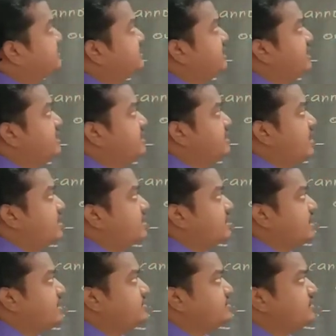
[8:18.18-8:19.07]
and dark
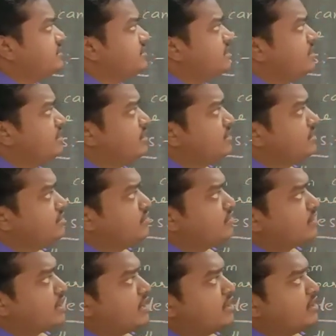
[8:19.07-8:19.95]
reaction. You
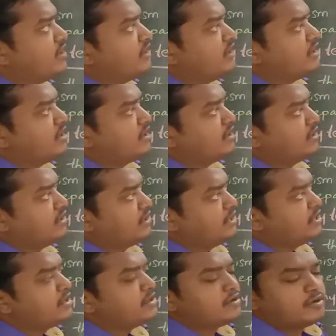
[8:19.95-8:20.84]
can
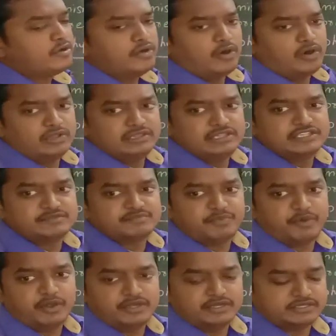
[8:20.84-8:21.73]
include all these
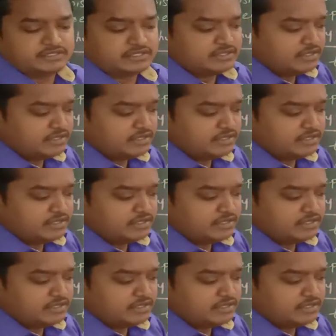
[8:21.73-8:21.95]
points.